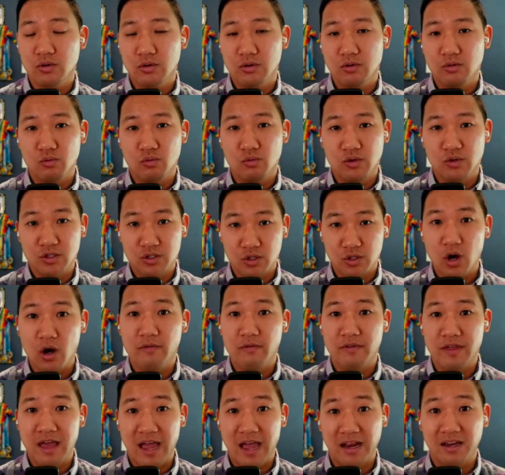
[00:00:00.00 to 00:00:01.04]
resolve
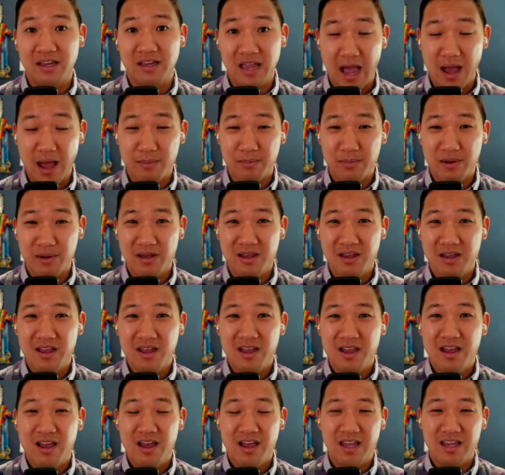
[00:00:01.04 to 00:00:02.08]
that gap.
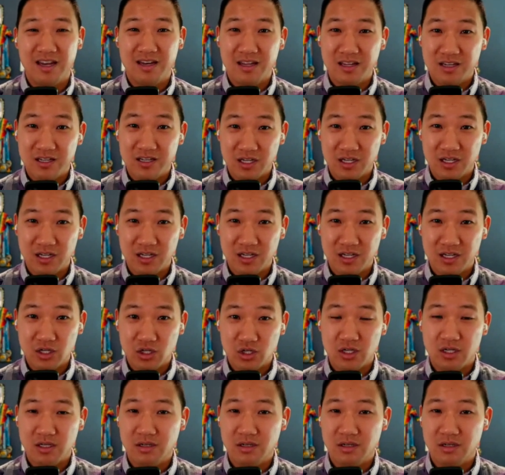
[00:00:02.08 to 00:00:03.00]
In addition,